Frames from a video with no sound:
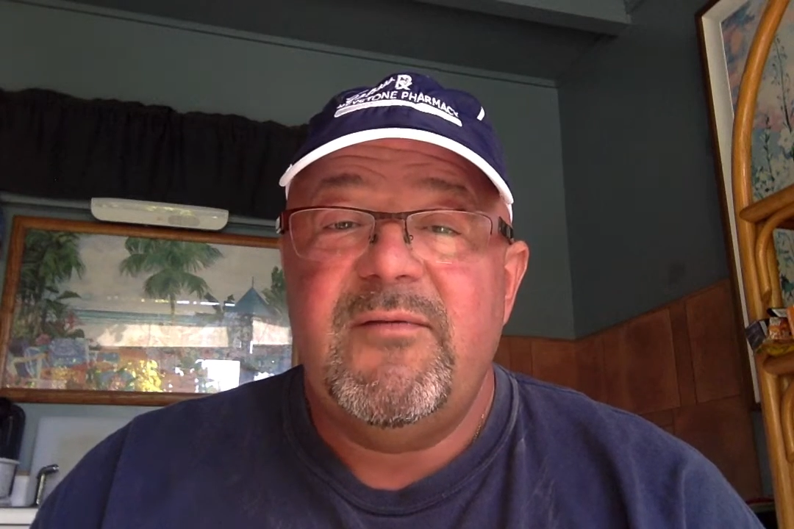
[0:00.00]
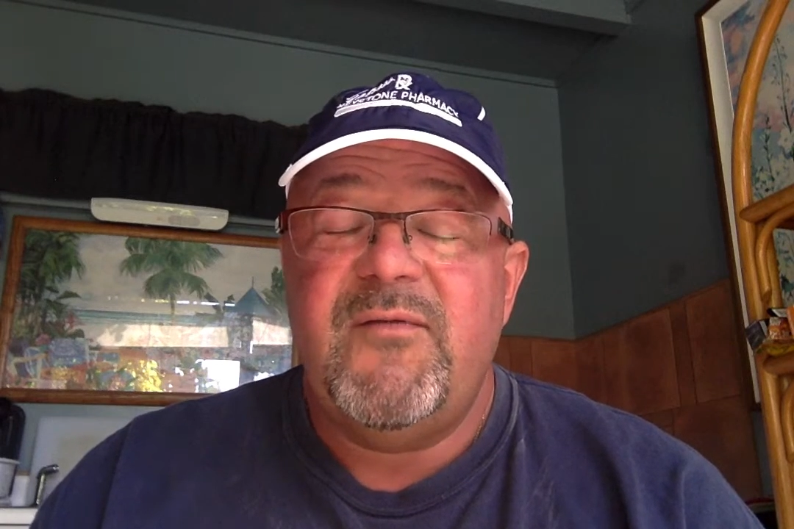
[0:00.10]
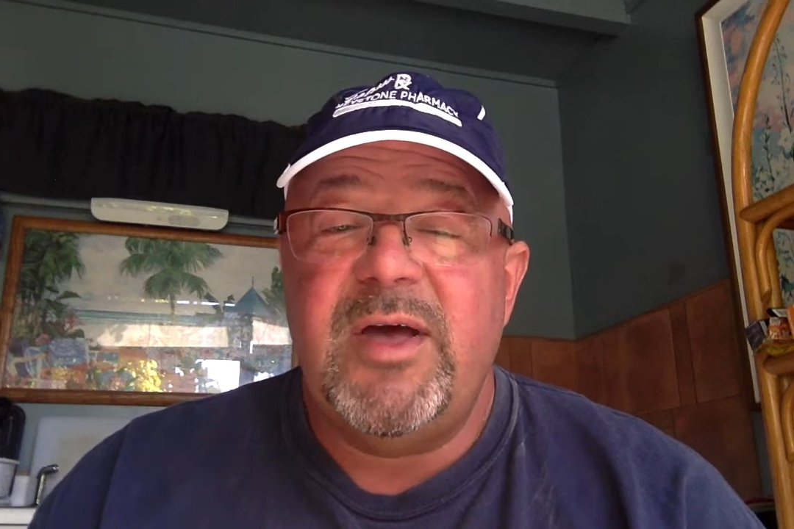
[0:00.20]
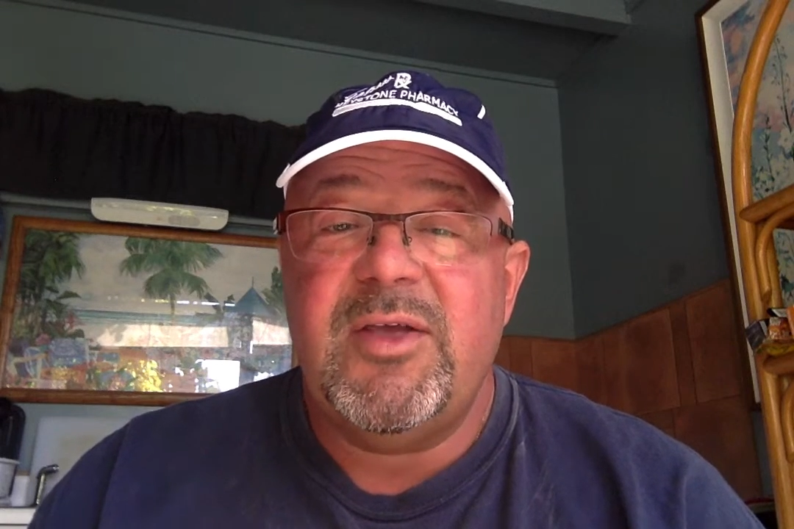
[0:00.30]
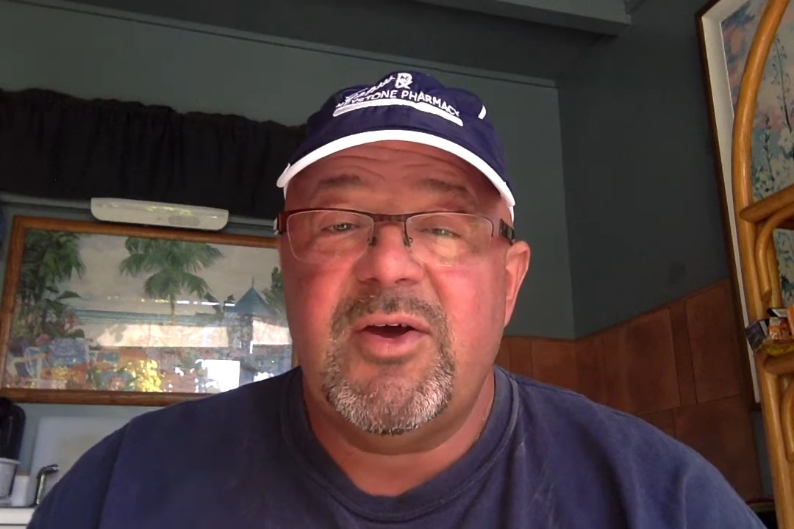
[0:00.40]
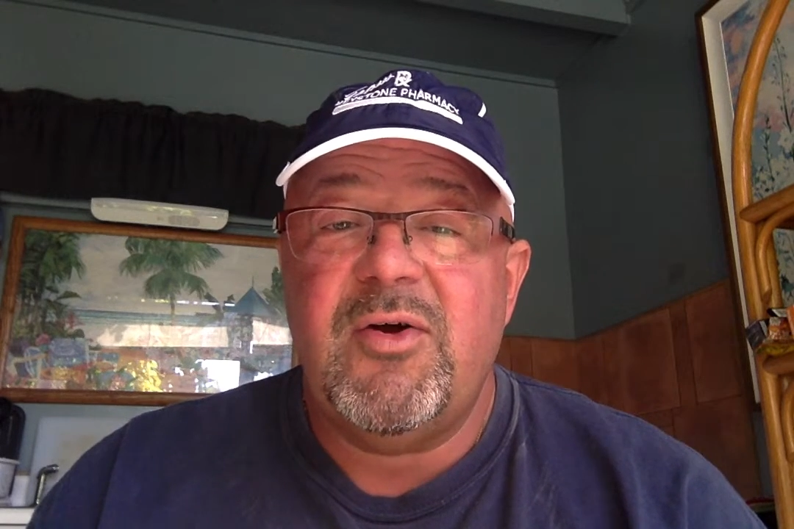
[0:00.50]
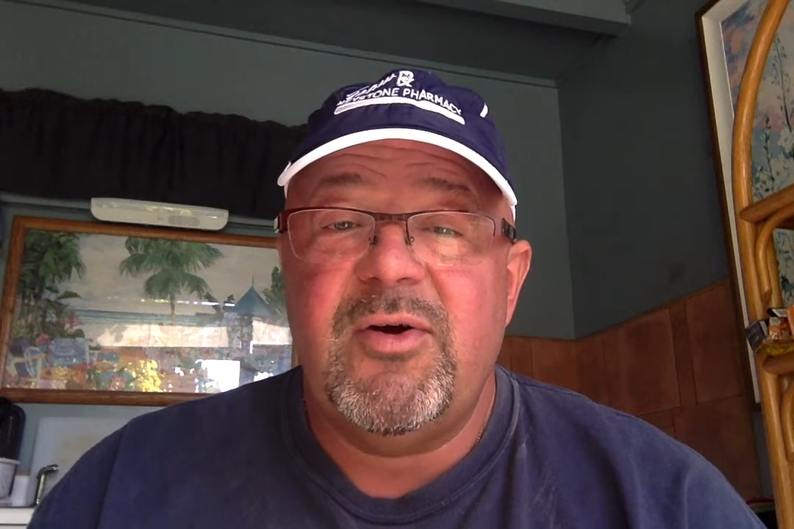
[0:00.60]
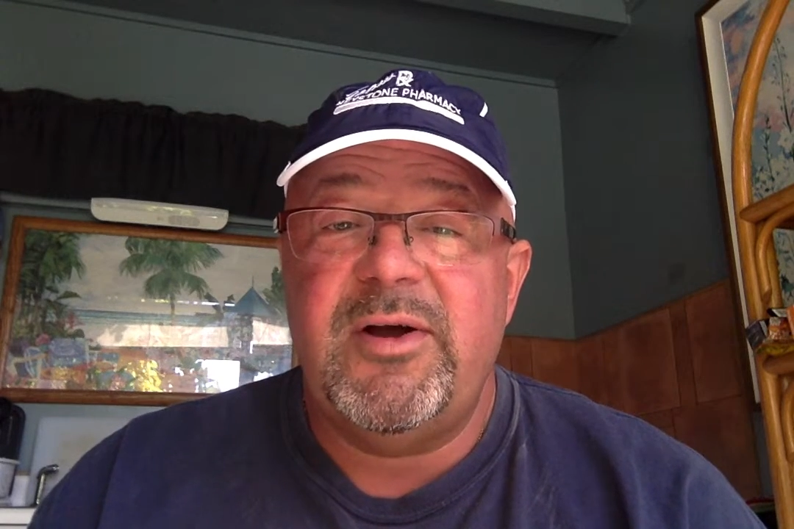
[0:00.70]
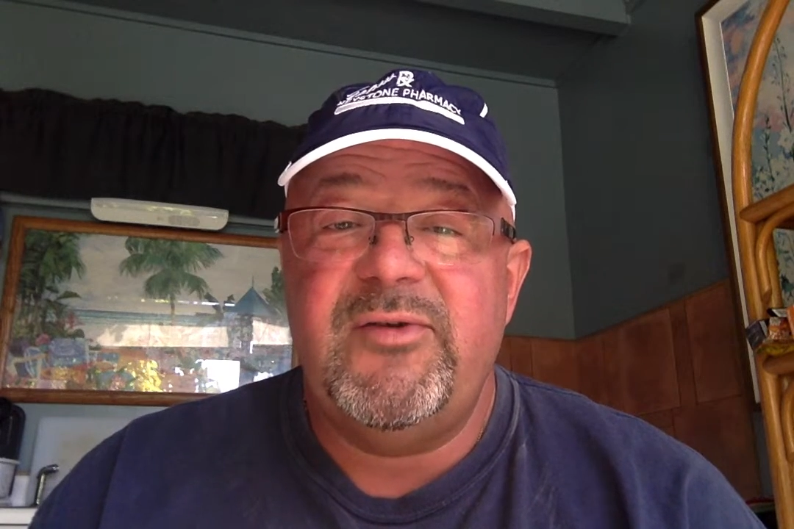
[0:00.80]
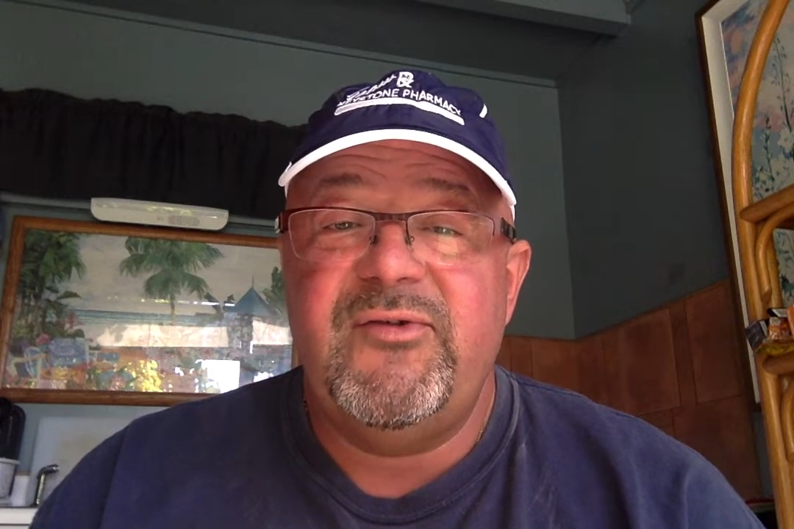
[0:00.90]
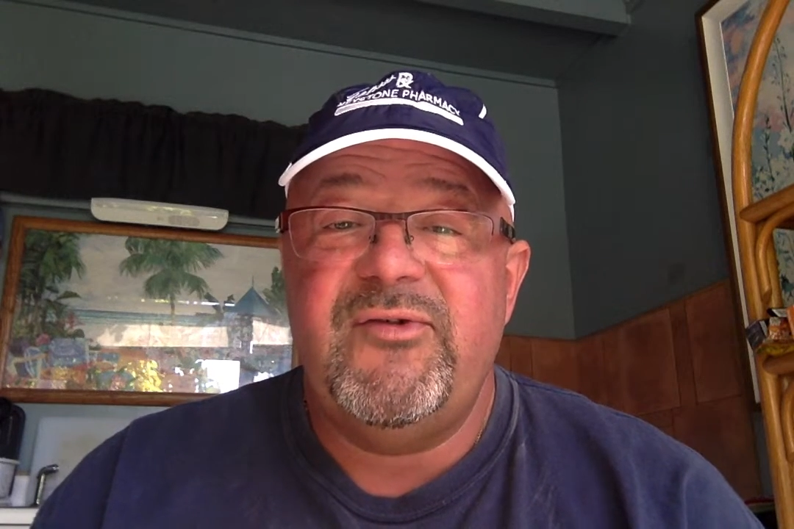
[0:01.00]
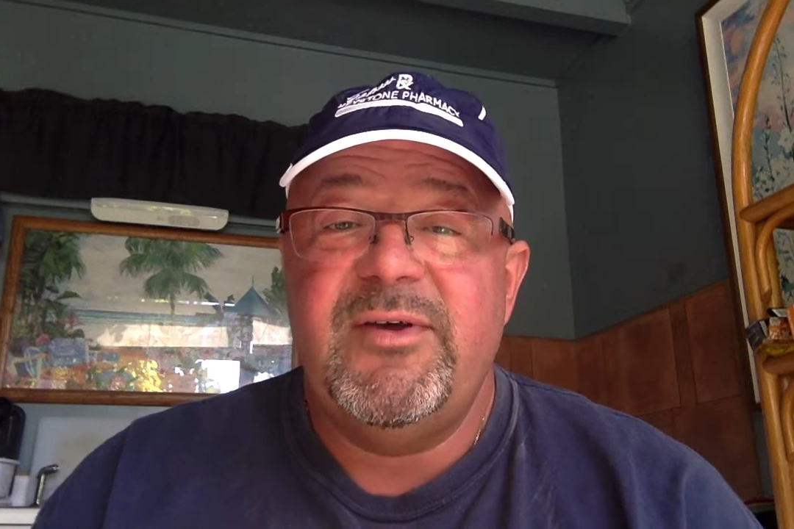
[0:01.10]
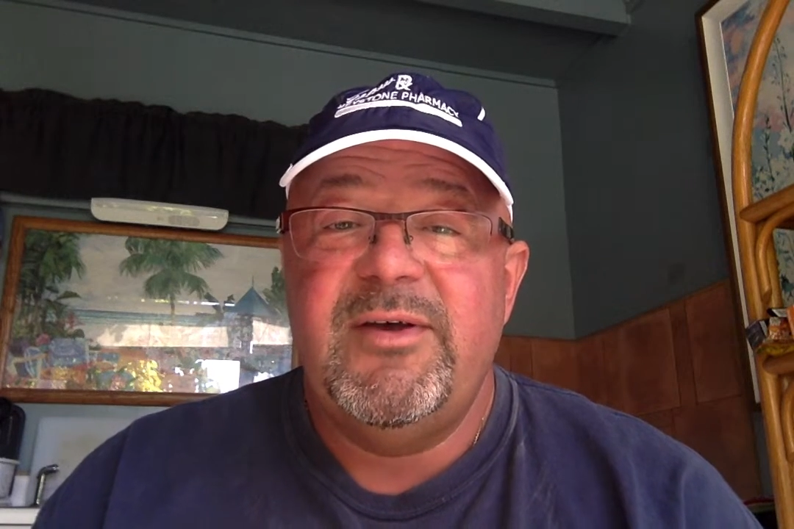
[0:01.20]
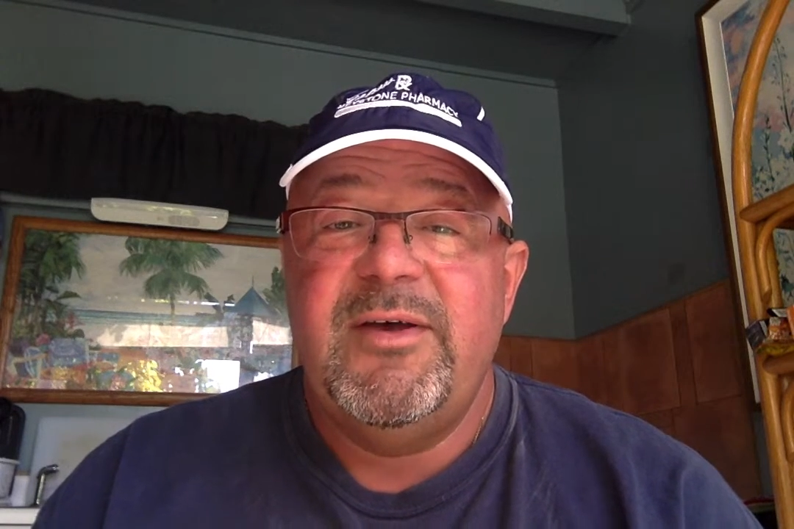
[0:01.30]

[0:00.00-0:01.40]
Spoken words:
find the courage,